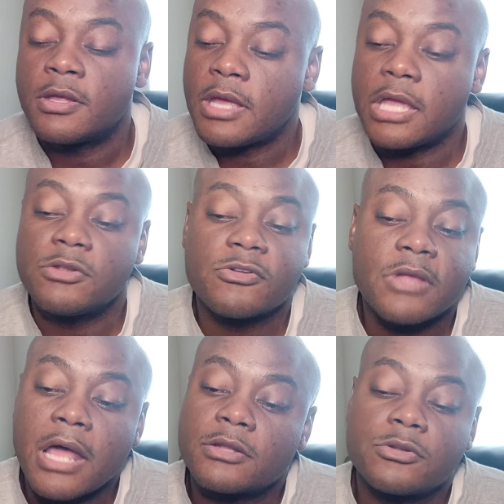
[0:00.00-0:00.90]
And
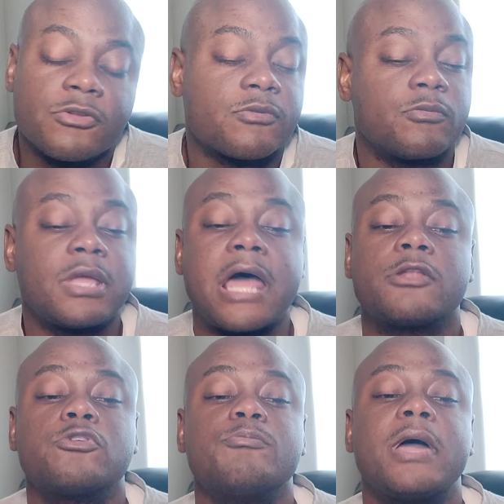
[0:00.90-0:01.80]
we got to
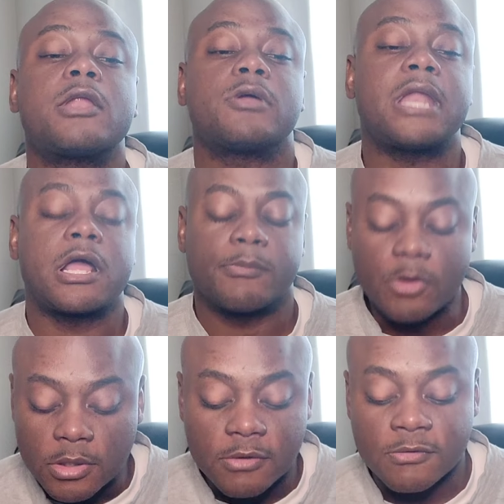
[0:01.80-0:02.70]
do better in our
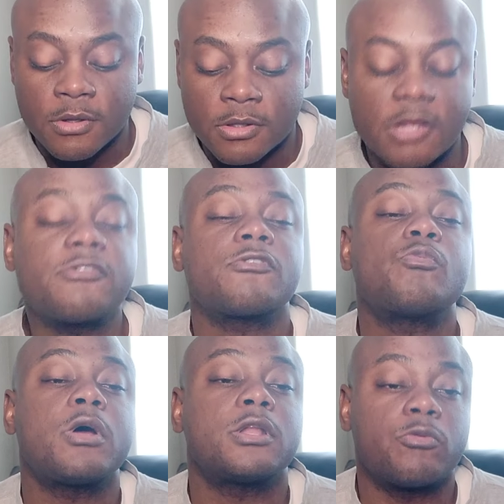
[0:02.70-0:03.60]
communities. This is
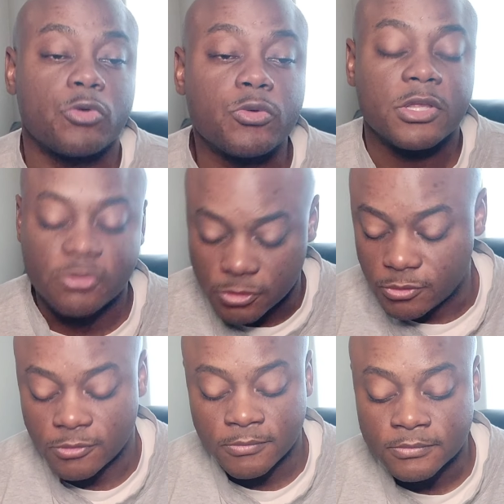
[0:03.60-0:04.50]
one of the root
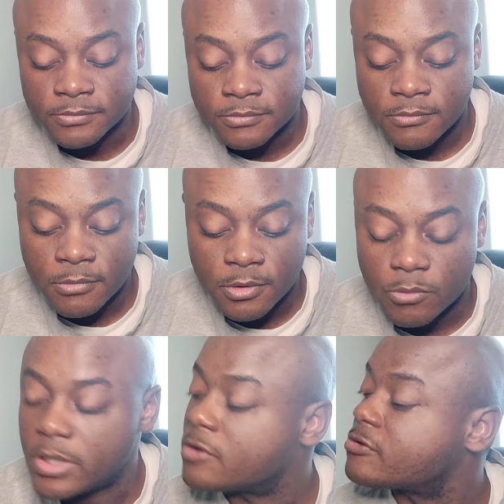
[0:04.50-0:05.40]
issues.
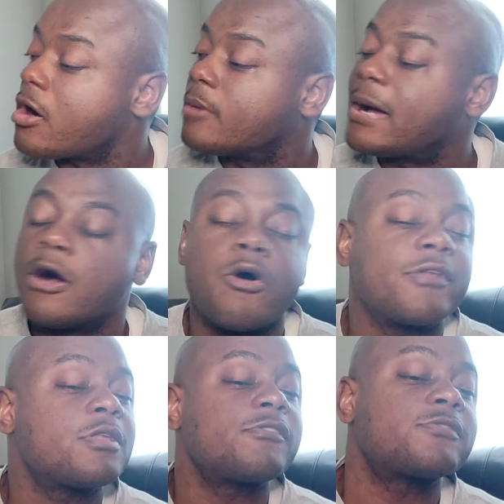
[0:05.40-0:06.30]
We can talk about all
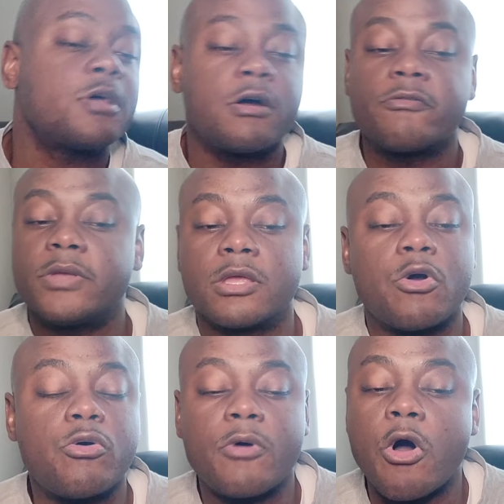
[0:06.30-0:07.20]
this other stuff. We can
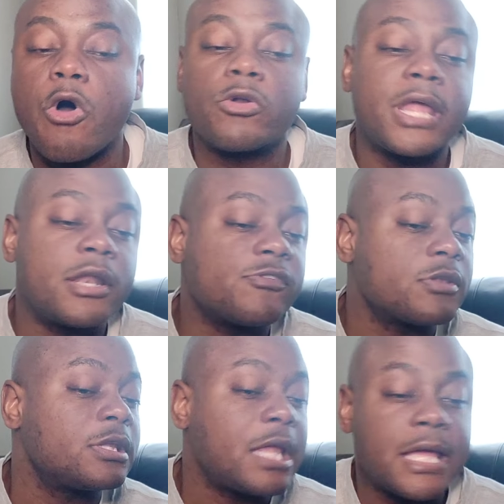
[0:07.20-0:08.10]
go all down these
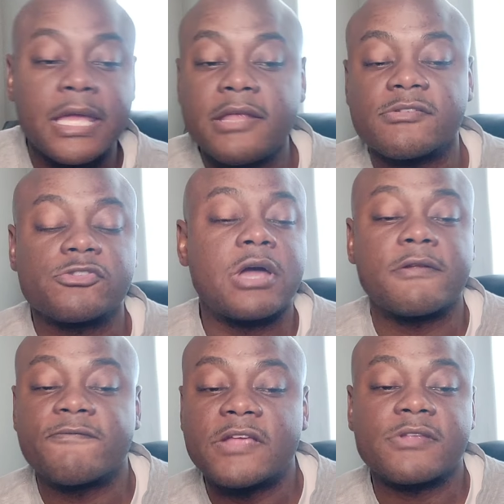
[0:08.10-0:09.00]
other lanes and trying
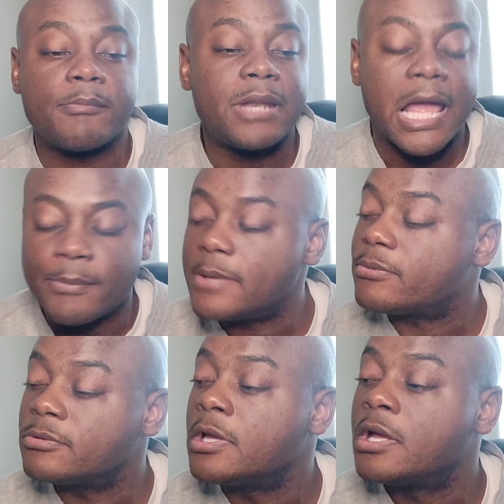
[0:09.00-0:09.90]
to fix our Black
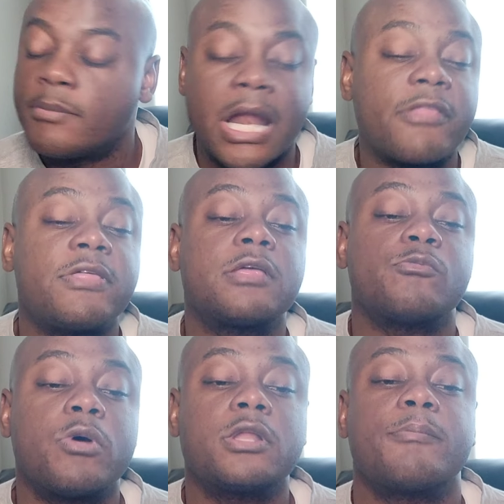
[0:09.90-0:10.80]
people. But I think
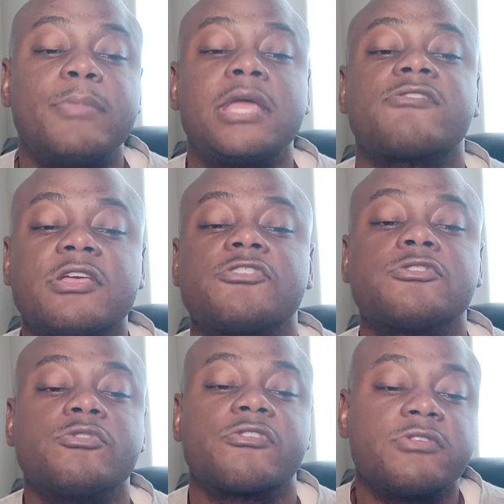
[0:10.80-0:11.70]
one of the biggest
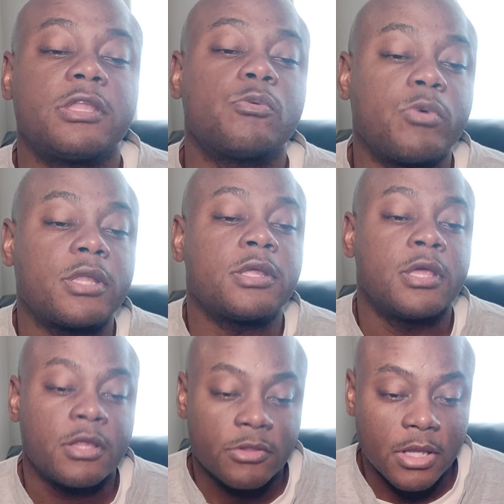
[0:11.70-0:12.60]
issues is dealing with
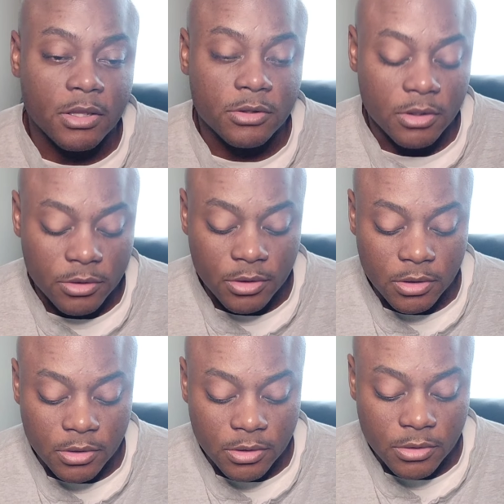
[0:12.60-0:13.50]

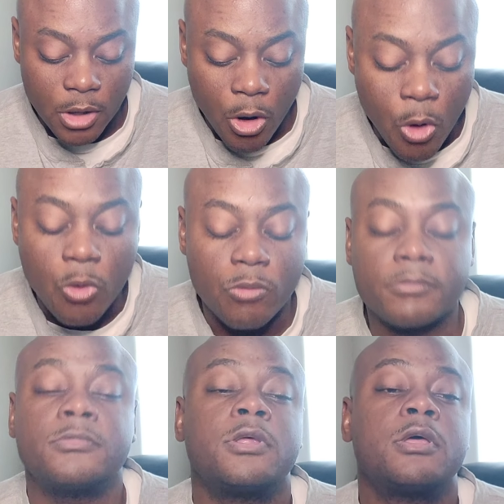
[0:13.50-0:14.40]
the home,
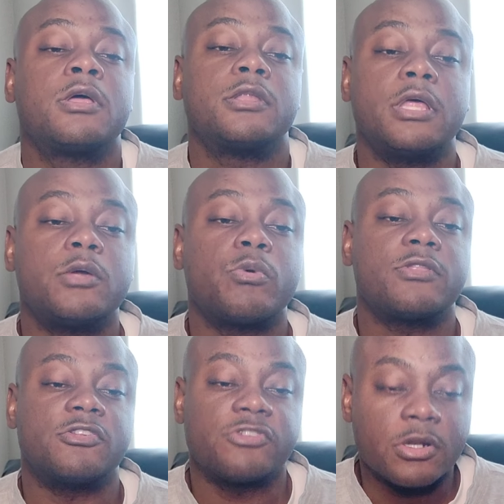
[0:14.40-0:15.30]
dealing with
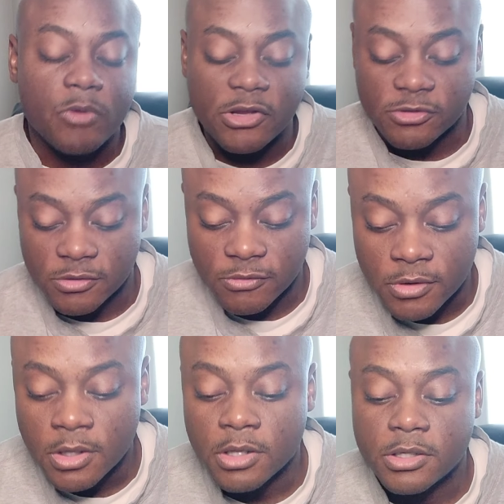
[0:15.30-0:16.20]
the
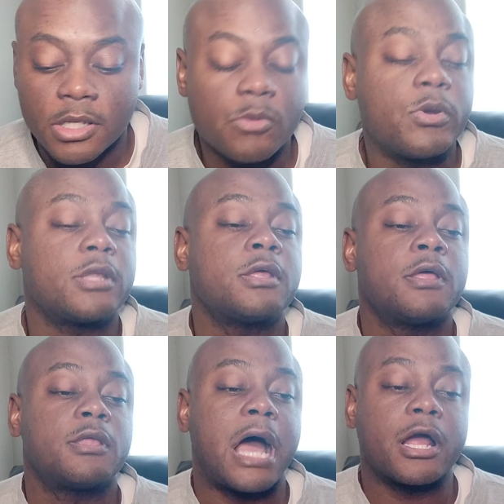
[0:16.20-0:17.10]
generations, dealing with
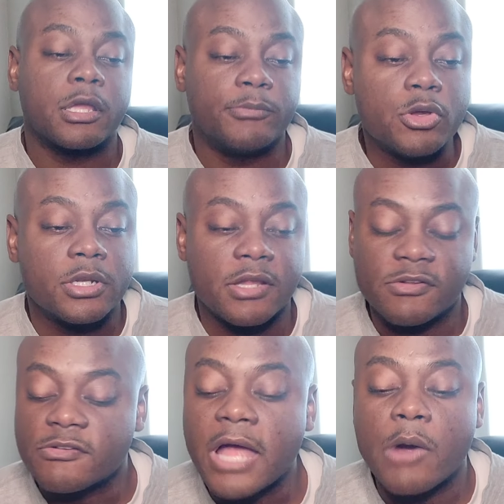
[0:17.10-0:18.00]
our communities.
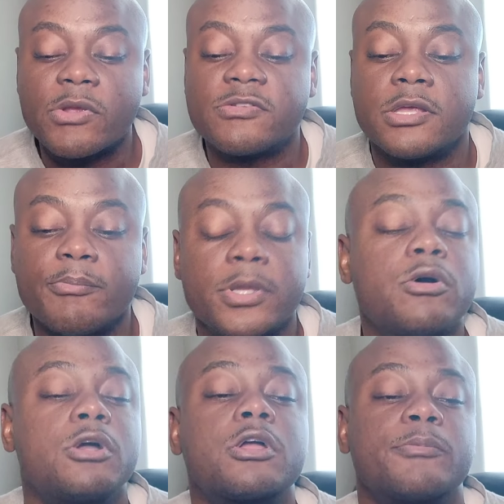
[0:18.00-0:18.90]
This is how we
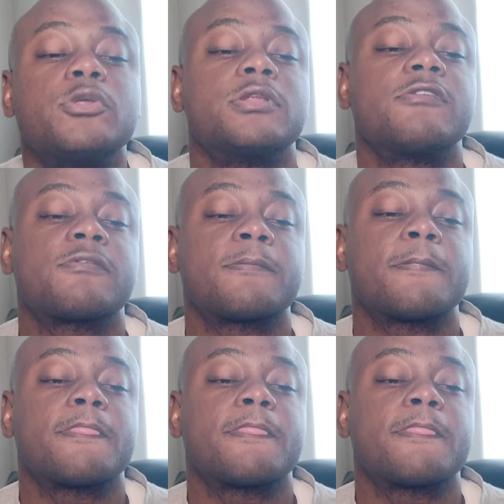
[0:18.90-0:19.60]
build good communities.